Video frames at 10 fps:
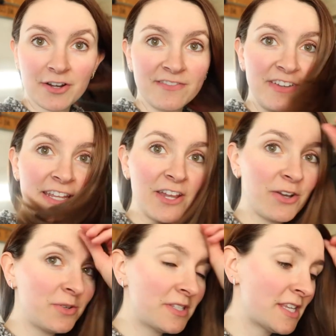other
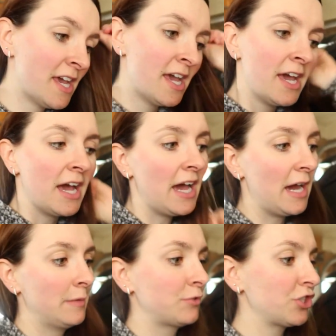videos
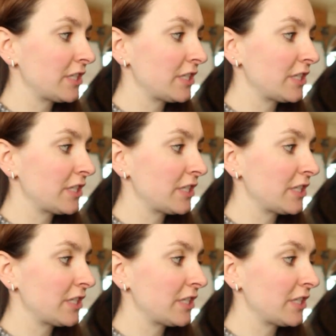um,